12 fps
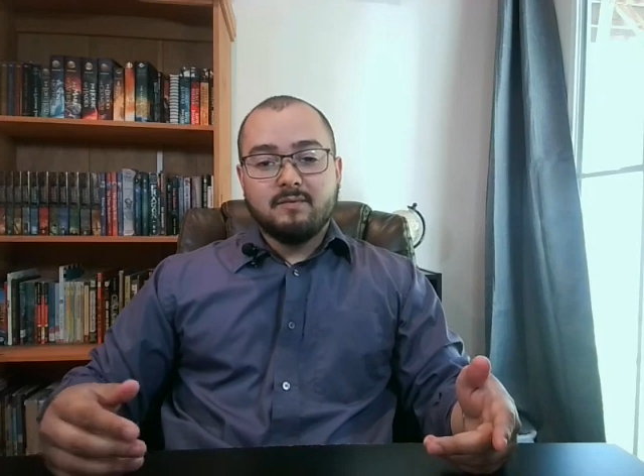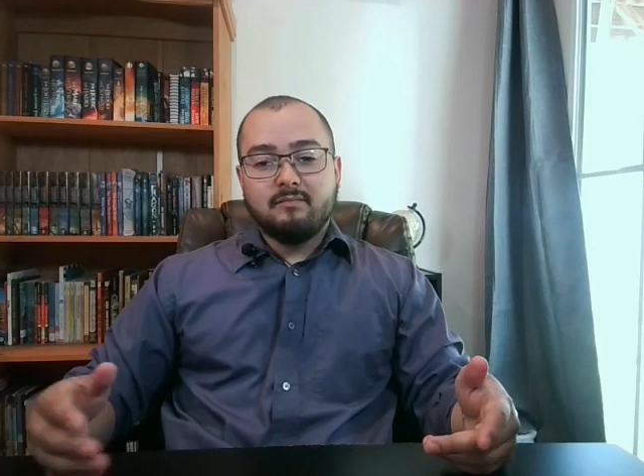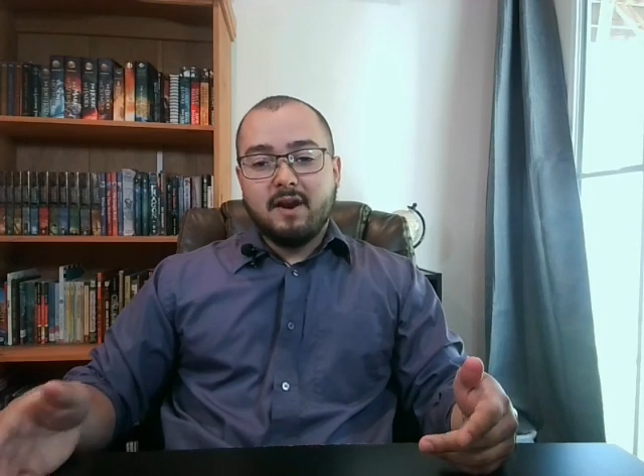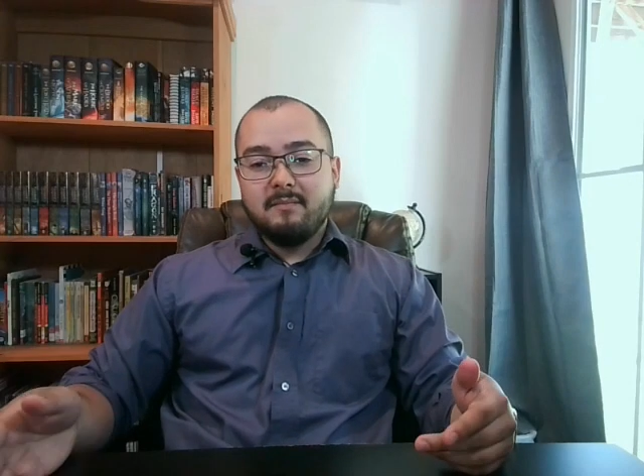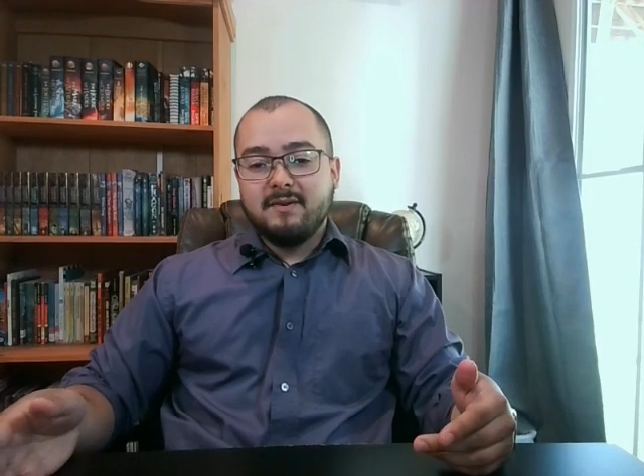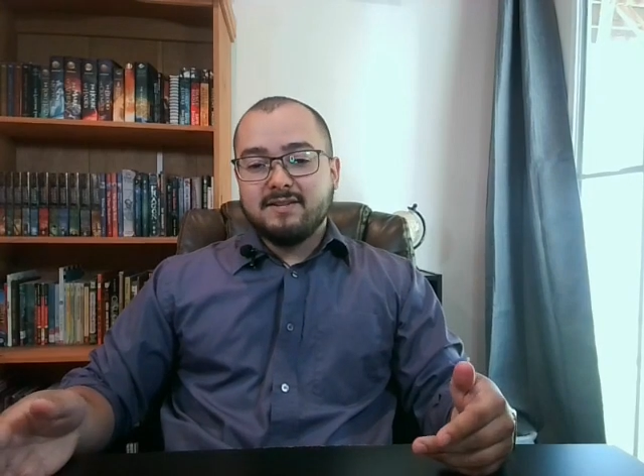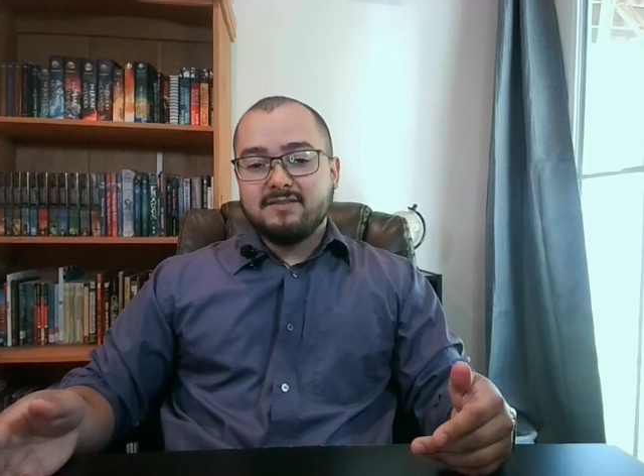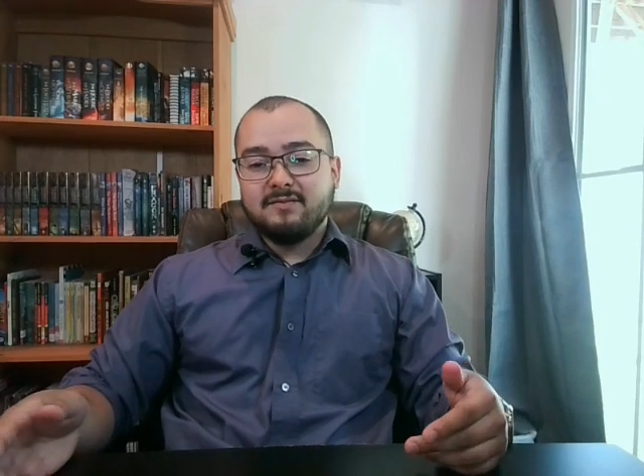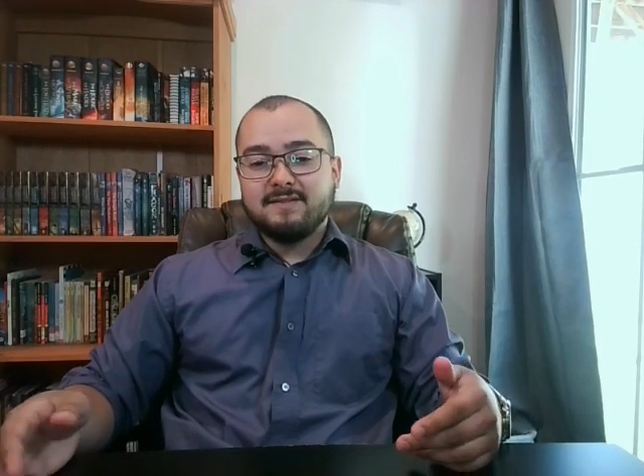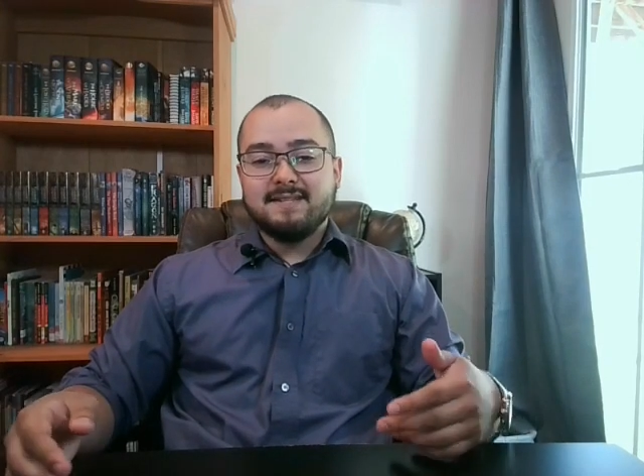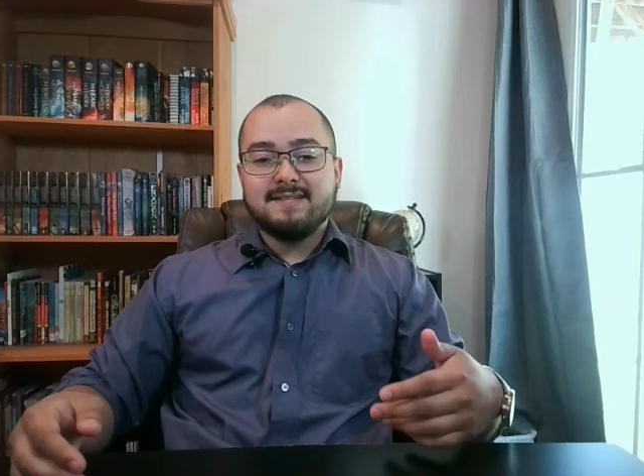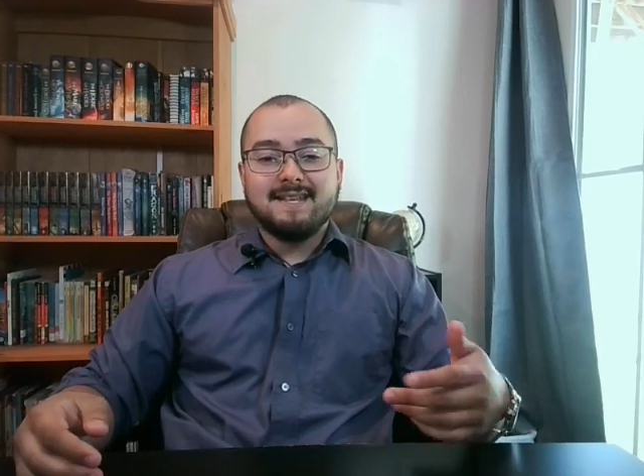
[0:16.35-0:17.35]
primary
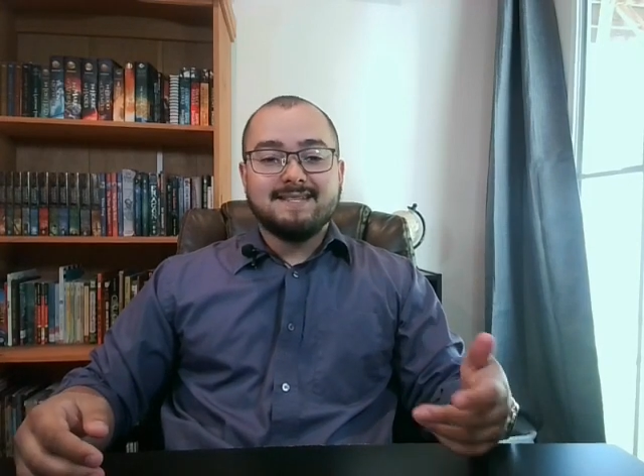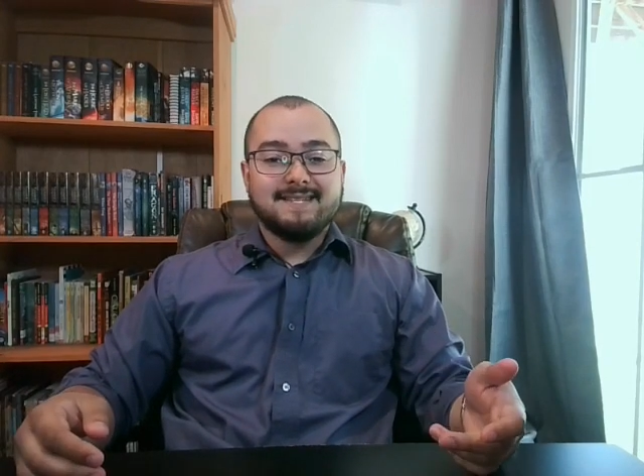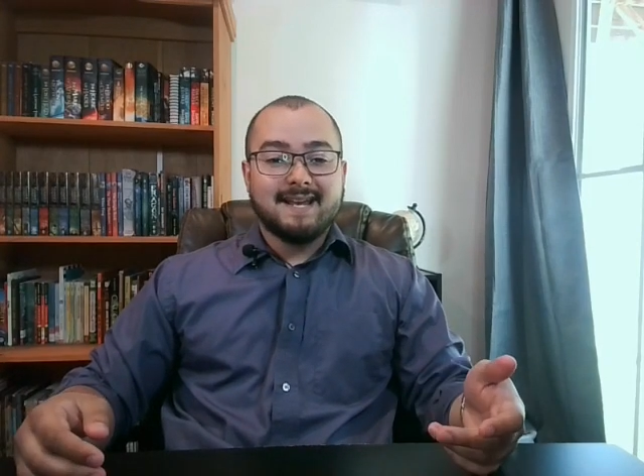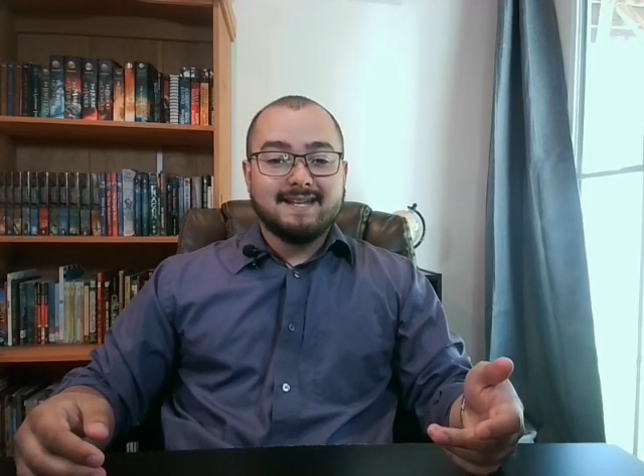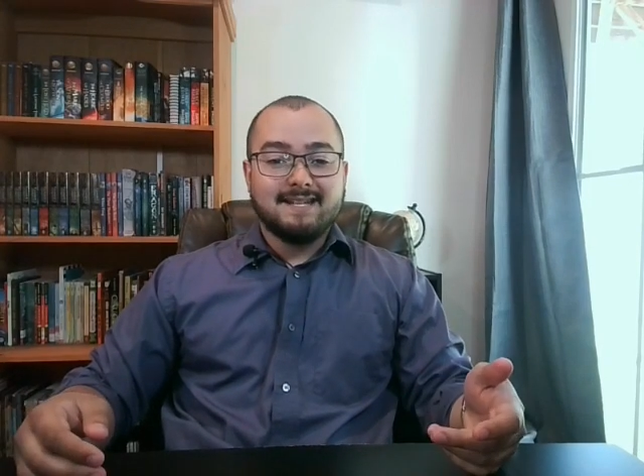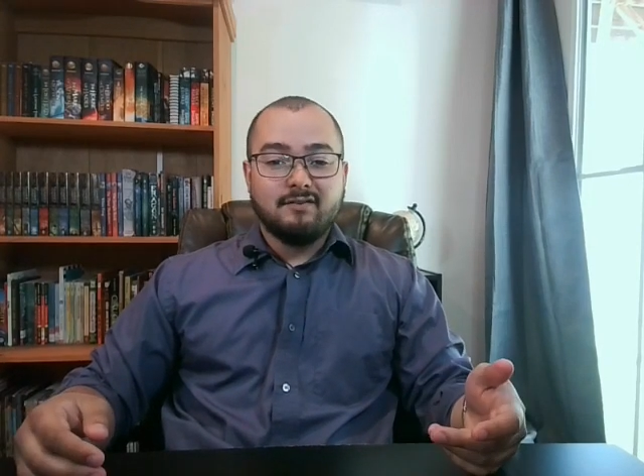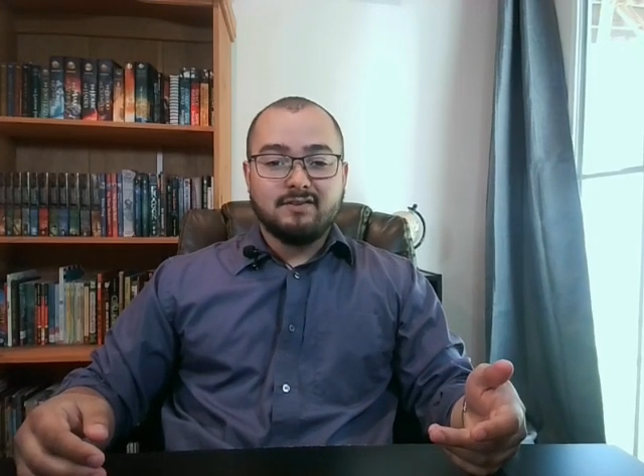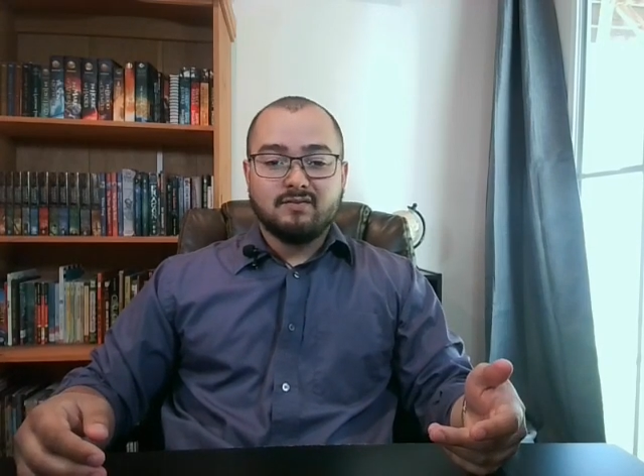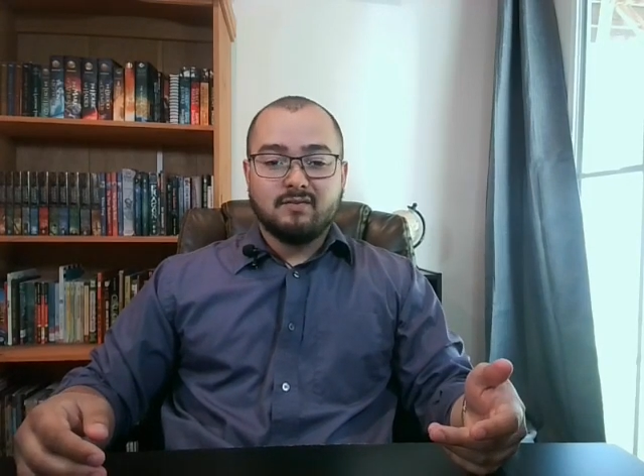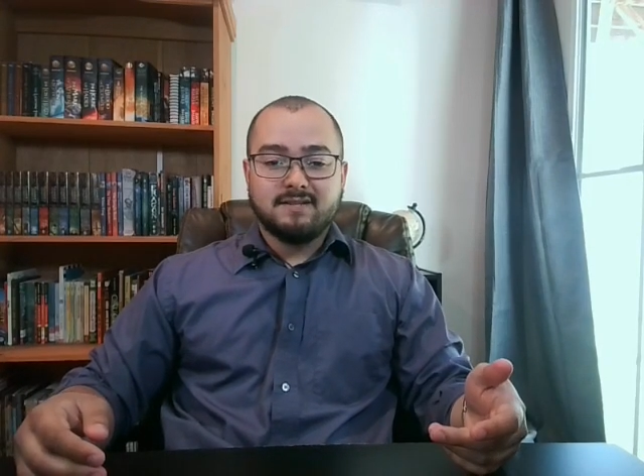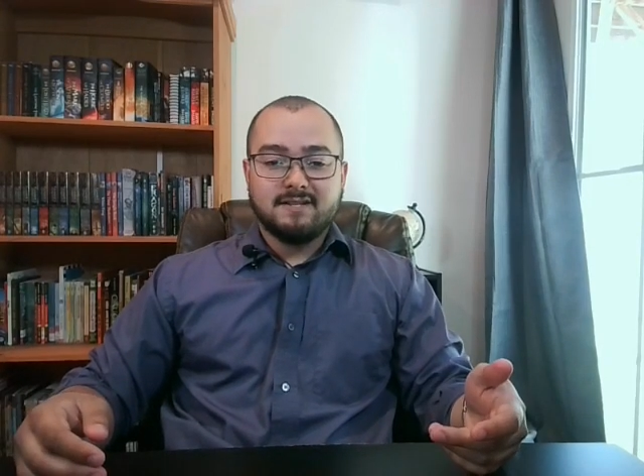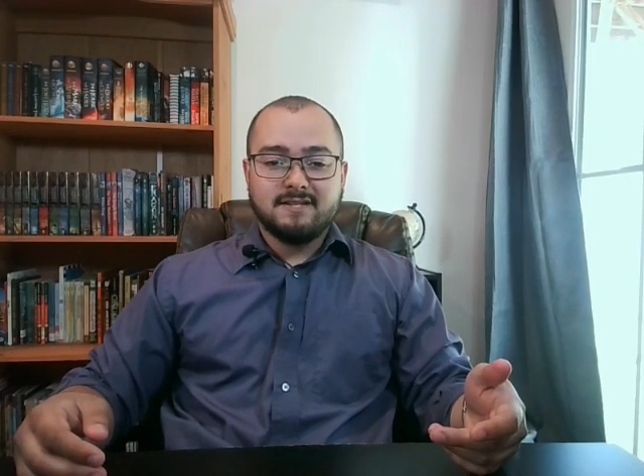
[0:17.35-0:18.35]
sources and secondary
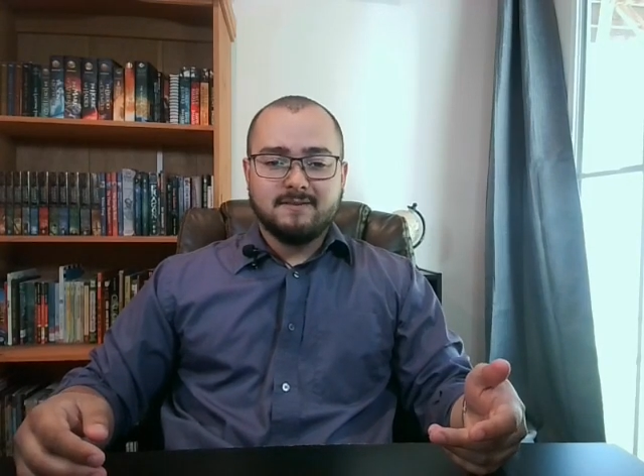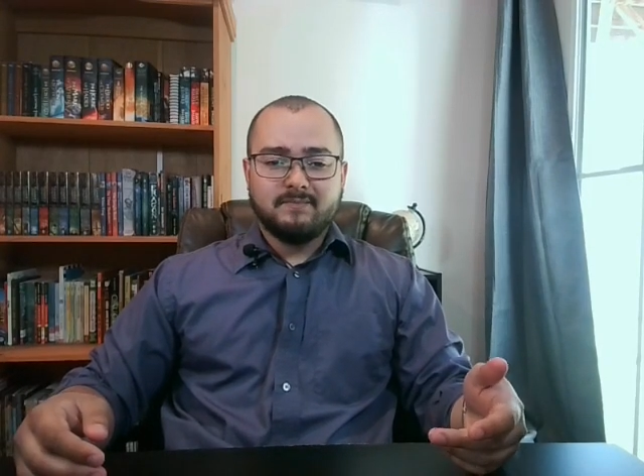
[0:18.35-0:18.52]
sources.